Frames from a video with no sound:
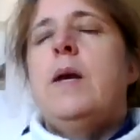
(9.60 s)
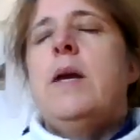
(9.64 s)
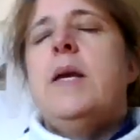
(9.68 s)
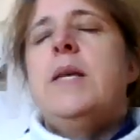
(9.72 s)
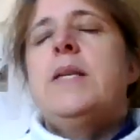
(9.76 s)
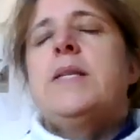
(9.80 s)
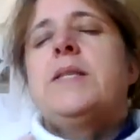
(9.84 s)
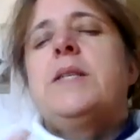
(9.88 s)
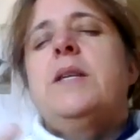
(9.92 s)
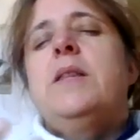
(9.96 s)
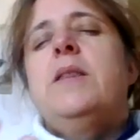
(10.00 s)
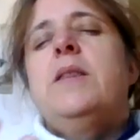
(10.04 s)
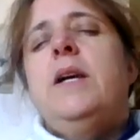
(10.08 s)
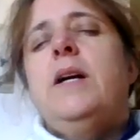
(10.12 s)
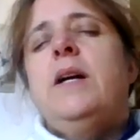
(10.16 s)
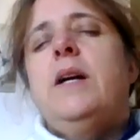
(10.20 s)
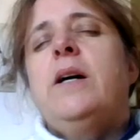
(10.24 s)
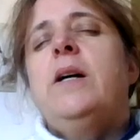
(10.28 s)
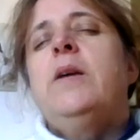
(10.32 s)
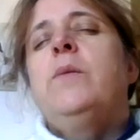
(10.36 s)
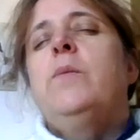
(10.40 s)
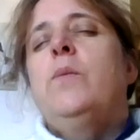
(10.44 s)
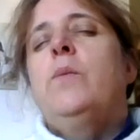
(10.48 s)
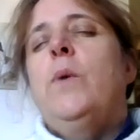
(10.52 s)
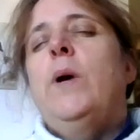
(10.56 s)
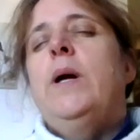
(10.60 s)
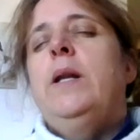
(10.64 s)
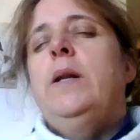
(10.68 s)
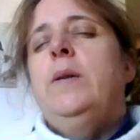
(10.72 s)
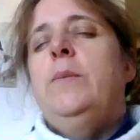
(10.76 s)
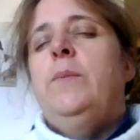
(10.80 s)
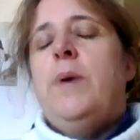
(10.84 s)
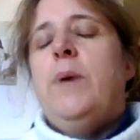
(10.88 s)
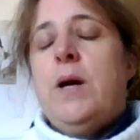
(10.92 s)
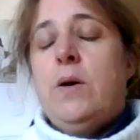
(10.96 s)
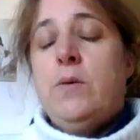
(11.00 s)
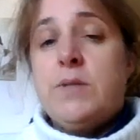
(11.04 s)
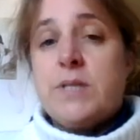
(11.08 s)
it's something
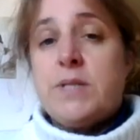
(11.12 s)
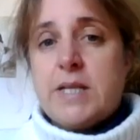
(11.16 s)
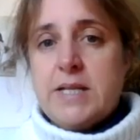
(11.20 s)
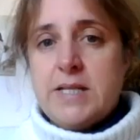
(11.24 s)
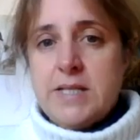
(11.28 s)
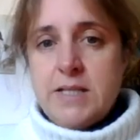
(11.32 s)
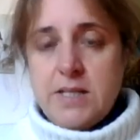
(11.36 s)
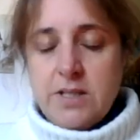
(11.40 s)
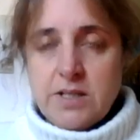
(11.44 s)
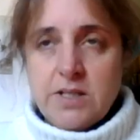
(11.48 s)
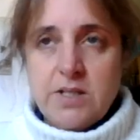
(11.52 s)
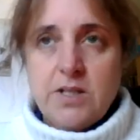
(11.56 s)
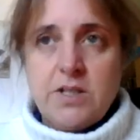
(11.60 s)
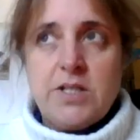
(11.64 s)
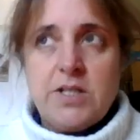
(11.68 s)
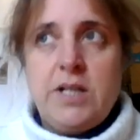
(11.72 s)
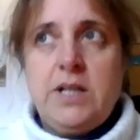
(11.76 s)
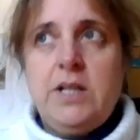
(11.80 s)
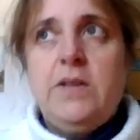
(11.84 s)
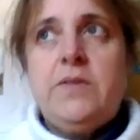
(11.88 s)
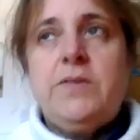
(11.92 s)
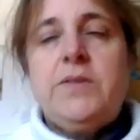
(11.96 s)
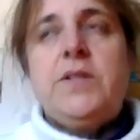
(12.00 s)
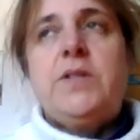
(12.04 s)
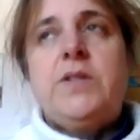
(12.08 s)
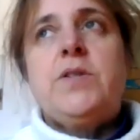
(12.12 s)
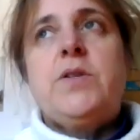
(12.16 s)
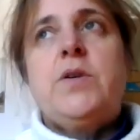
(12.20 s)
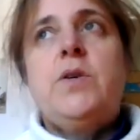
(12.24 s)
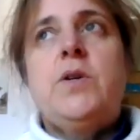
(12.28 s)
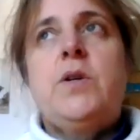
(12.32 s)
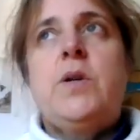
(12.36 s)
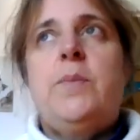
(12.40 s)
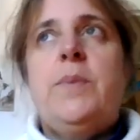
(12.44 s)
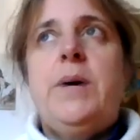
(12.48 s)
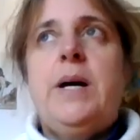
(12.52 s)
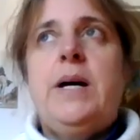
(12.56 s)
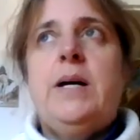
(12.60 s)
when parents get in touch, I often
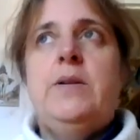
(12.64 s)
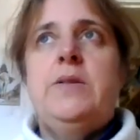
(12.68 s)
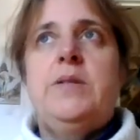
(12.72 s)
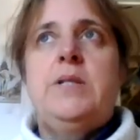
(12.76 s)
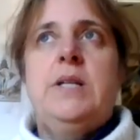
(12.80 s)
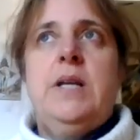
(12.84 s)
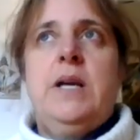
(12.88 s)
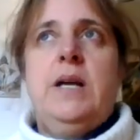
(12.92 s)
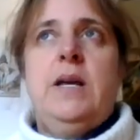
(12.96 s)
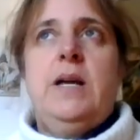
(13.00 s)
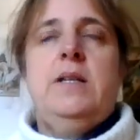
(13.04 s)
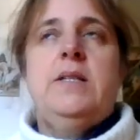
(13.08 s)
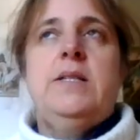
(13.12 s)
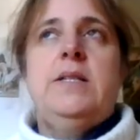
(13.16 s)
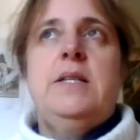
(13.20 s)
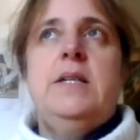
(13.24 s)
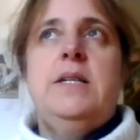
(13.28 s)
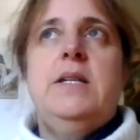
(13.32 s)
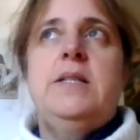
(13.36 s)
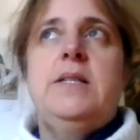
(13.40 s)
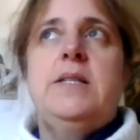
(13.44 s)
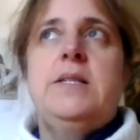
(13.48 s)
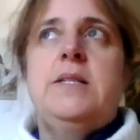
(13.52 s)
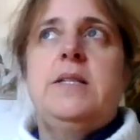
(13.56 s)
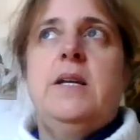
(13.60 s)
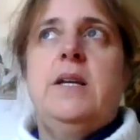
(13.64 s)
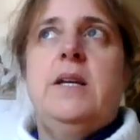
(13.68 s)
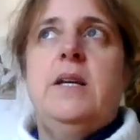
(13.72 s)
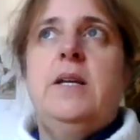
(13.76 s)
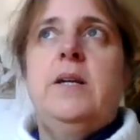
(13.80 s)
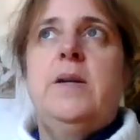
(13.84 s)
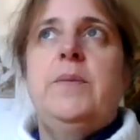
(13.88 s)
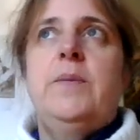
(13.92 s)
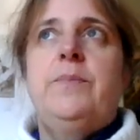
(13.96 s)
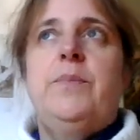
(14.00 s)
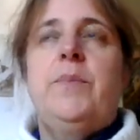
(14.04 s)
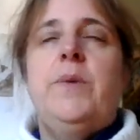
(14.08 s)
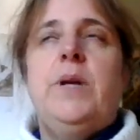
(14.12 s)
talk about as it's
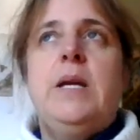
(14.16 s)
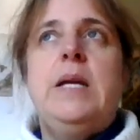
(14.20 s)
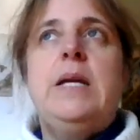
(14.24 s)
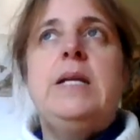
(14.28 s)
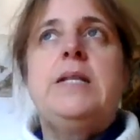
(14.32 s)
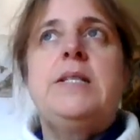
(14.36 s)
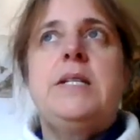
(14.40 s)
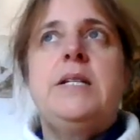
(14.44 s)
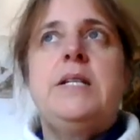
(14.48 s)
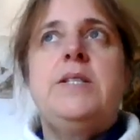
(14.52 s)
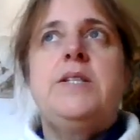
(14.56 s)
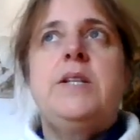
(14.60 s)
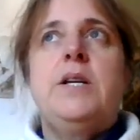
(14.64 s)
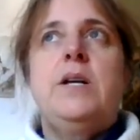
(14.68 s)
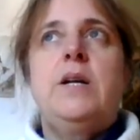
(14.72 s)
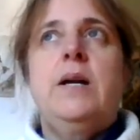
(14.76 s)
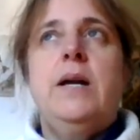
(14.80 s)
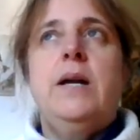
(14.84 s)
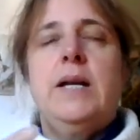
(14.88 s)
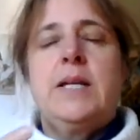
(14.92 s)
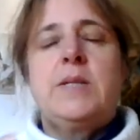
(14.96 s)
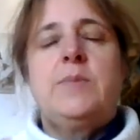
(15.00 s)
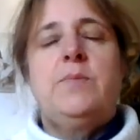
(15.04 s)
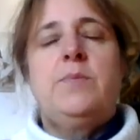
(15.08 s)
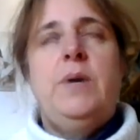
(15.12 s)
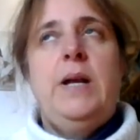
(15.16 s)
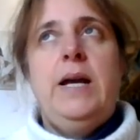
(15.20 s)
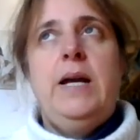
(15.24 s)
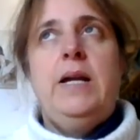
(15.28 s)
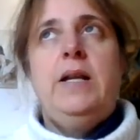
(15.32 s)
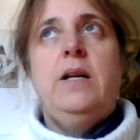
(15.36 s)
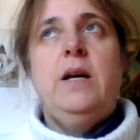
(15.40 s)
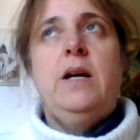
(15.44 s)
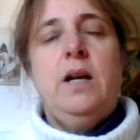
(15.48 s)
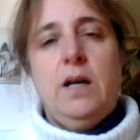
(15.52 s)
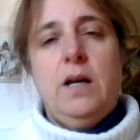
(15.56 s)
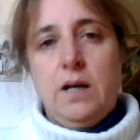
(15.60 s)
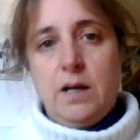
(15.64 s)
easy to
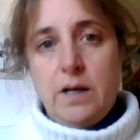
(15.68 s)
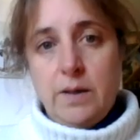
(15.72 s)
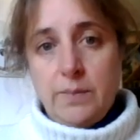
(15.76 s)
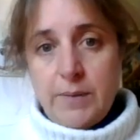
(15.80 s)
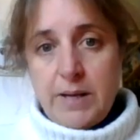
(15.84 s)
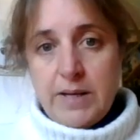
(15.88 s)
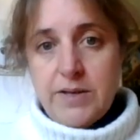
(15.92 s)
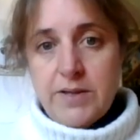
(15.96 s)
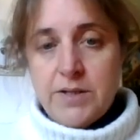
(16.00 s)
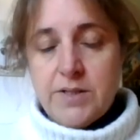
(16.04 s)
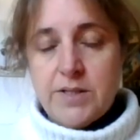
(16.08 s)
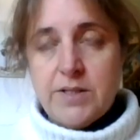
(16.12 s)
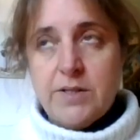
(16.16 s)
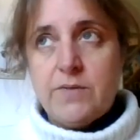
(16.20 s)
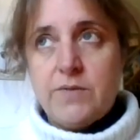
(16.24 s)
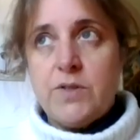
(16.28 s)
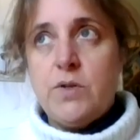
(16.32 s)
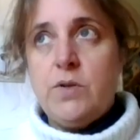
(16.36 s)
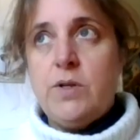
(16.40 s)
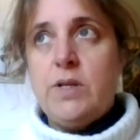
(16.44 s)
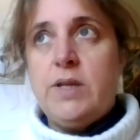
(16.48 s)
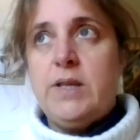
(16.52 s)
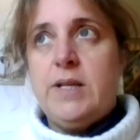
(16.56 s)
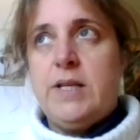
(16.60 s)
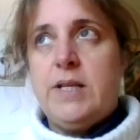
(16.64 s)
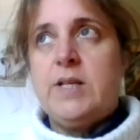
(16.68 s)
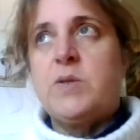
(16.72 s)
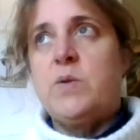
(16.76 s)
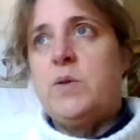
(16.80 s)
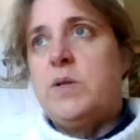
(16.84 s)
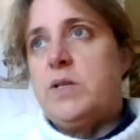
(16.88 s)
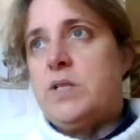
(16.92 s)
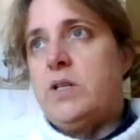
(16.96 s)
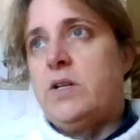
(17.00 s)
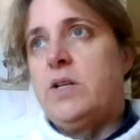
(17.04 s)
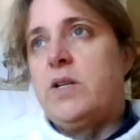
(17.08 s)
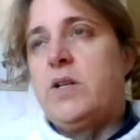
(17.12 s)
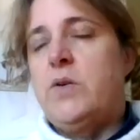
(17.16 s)
explain our methods of doing things,
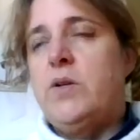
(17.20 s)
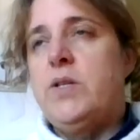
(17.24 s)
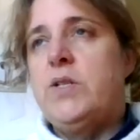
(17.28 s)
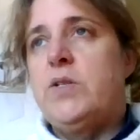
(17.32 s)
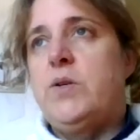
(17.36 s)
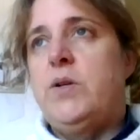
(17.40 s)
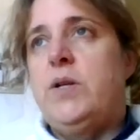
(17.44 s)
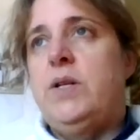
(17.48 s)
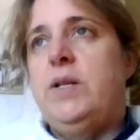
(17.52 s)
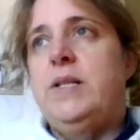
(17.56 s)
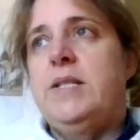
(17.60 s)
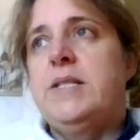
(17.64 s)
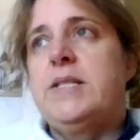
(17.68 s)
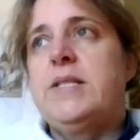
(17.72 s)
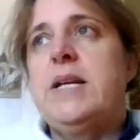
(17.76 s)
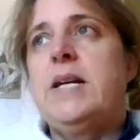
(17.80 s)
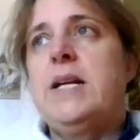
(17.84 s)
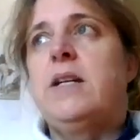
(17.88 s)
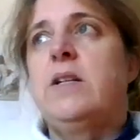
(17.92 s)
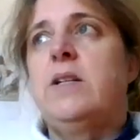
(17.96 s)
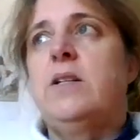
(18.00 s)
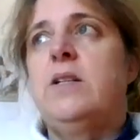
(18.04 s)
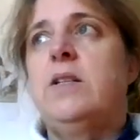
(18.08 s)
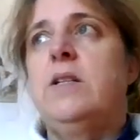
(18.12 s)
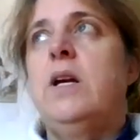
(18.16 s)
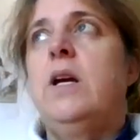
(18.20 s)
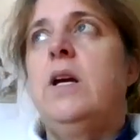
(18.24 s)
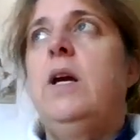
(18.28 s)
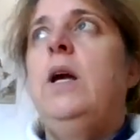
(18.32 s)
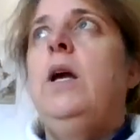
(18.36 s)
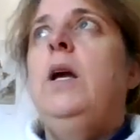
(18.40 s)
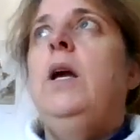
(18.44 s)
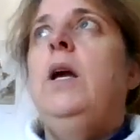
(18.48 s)
which I'll go into in a second.